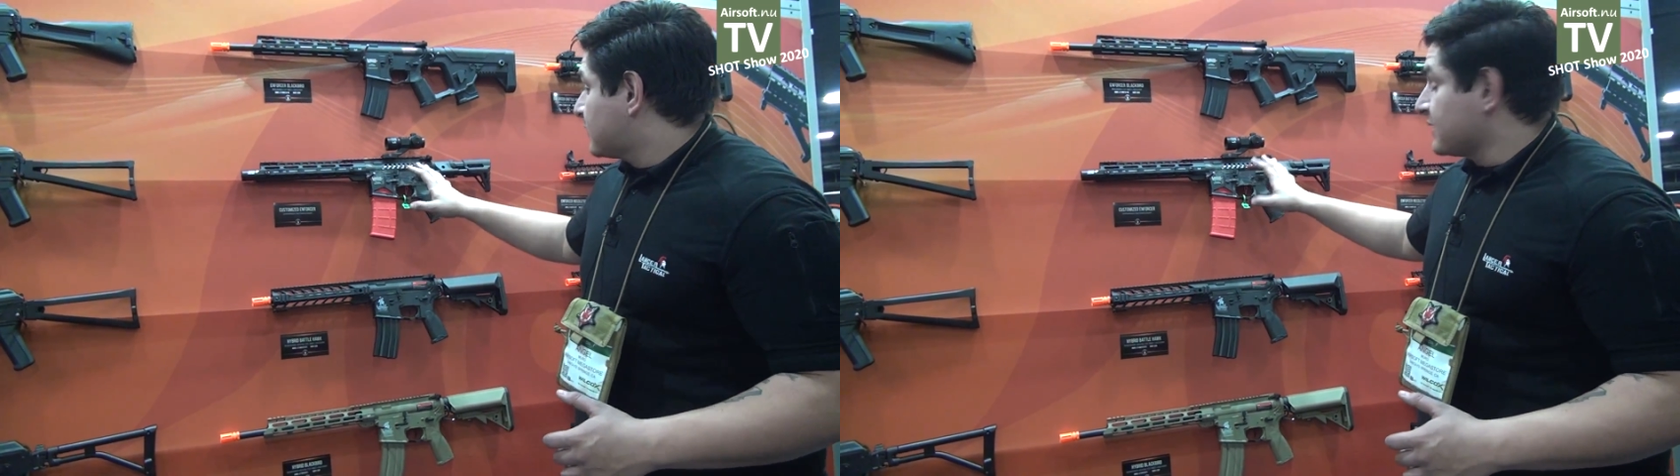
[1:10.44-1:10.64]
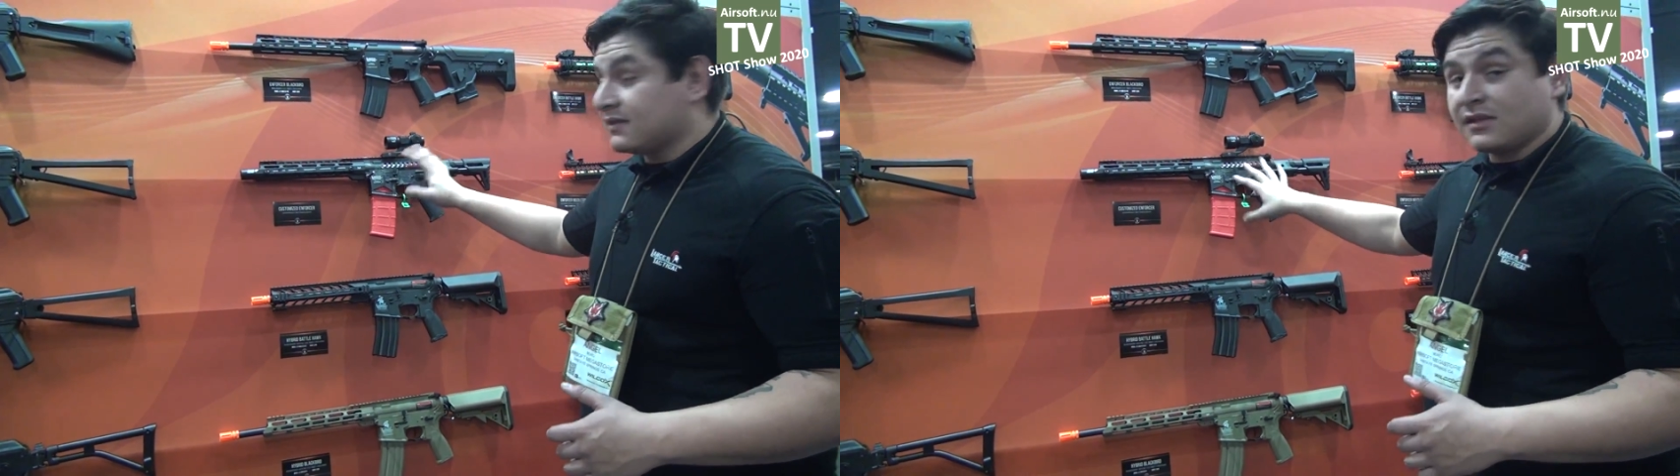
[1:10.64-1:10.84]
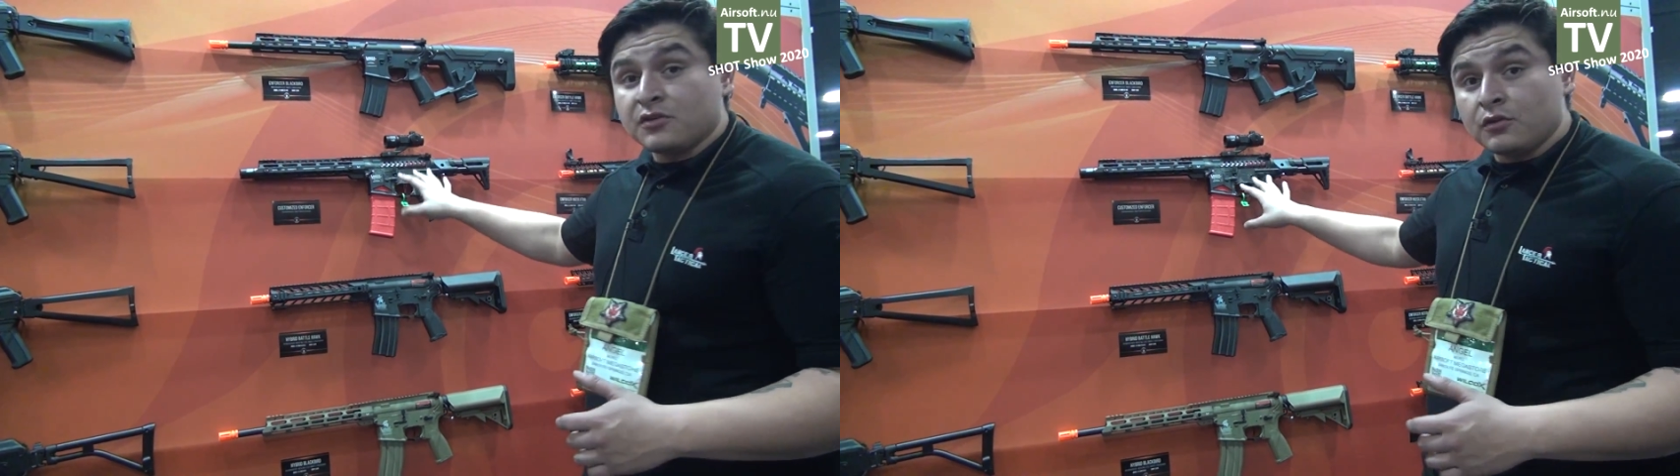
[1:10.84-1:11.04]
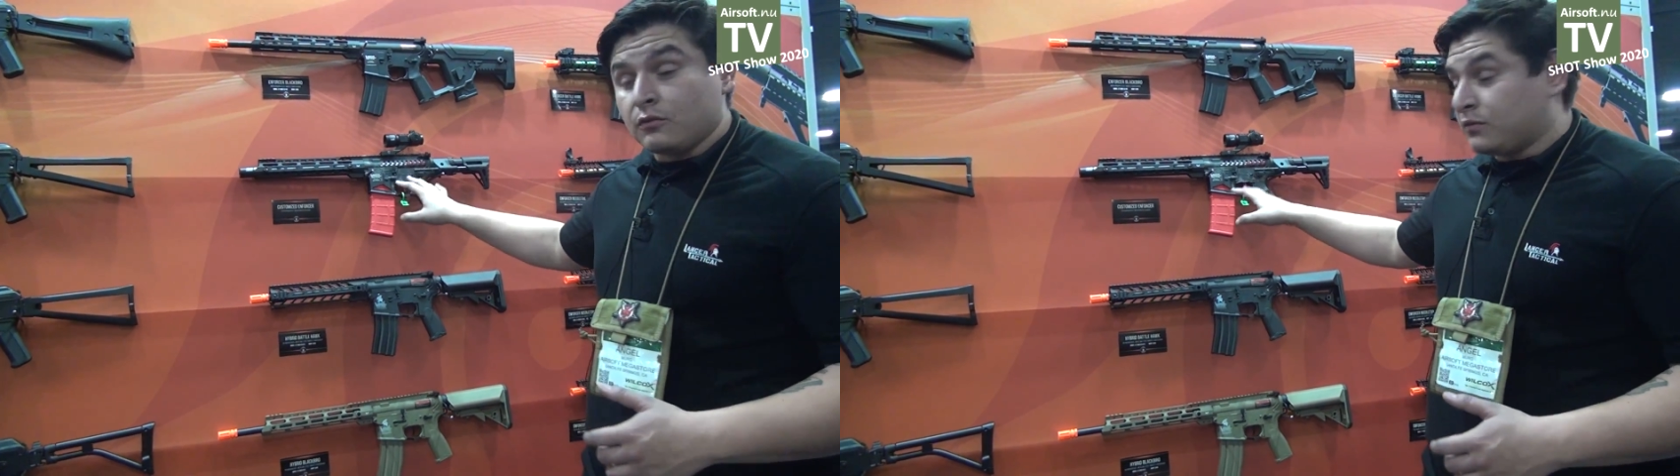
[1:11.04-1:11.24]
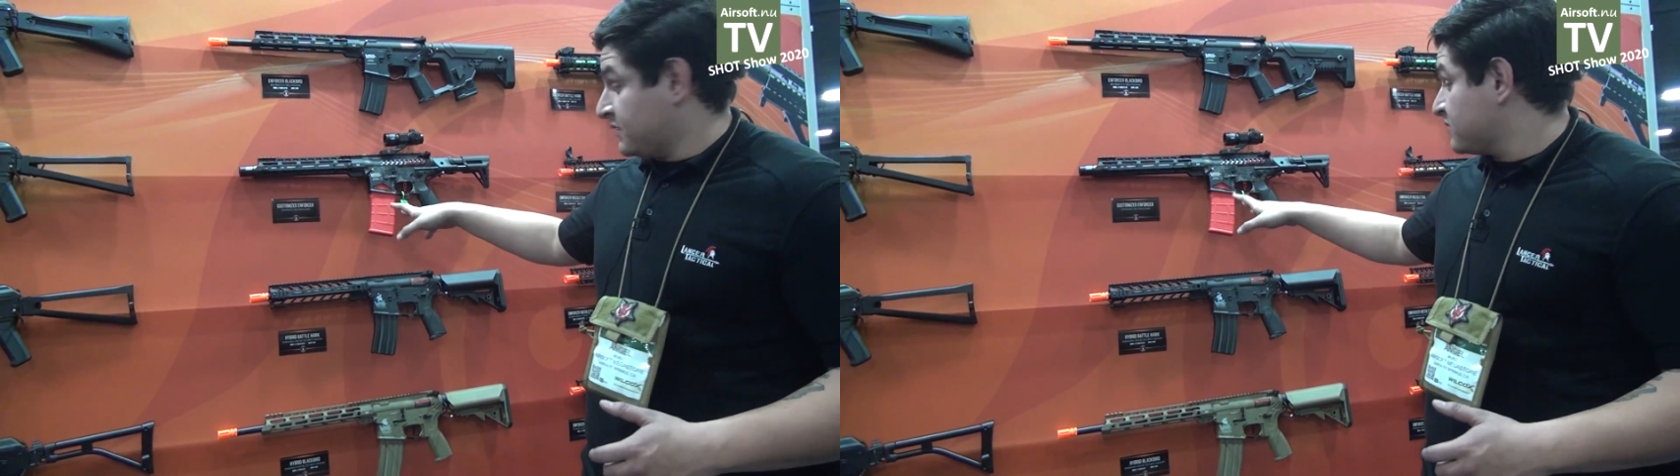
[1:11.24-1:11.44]
this is a
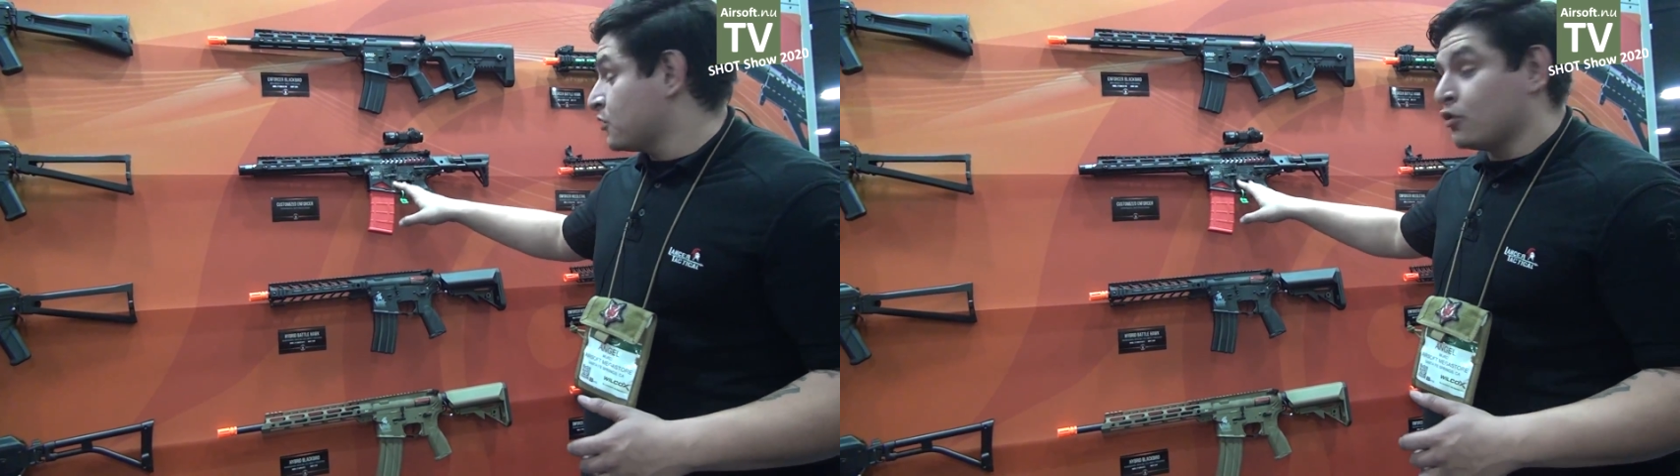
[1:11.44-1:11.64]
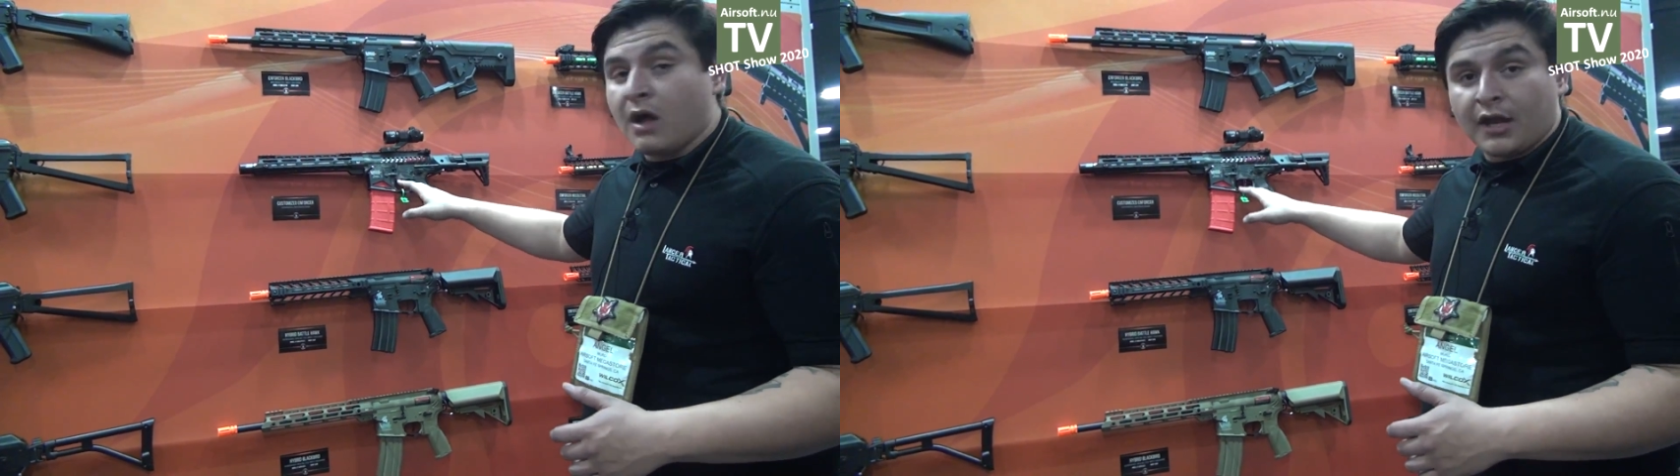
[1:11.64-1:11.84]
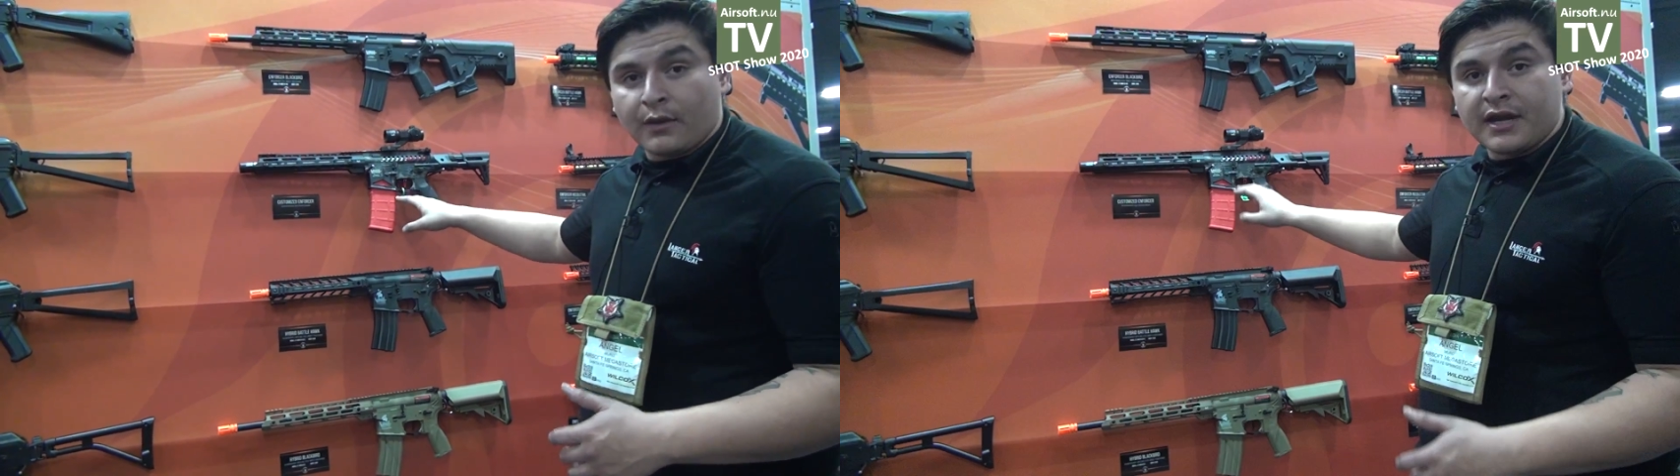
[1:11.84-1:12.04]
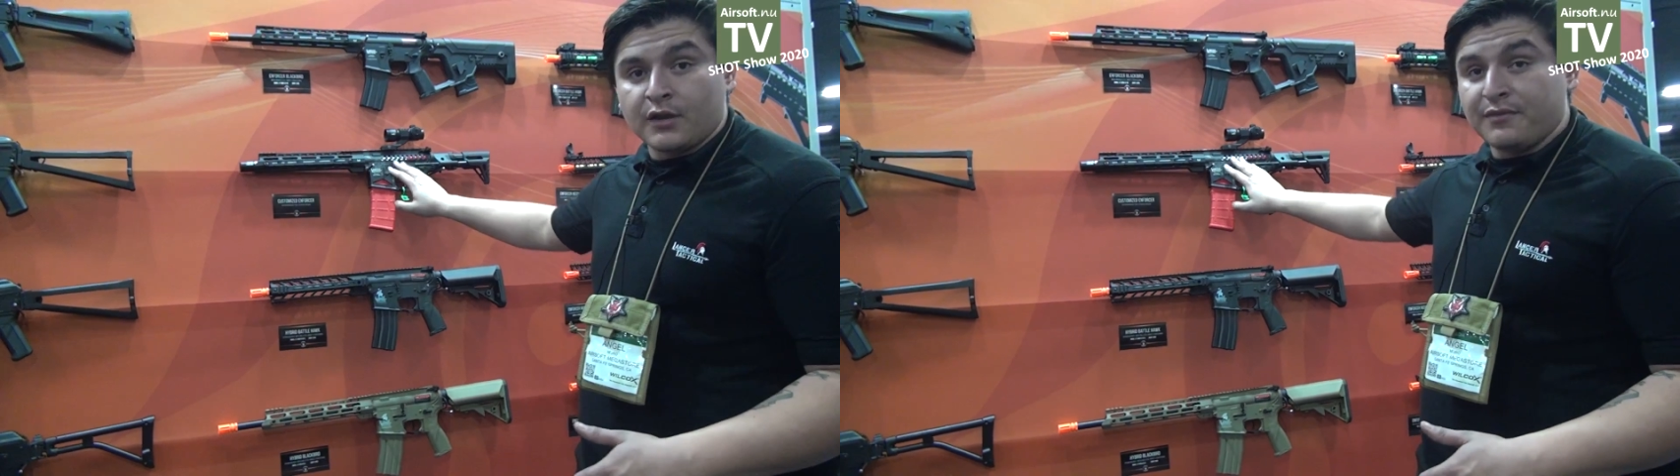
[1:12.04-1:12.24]
new model right here.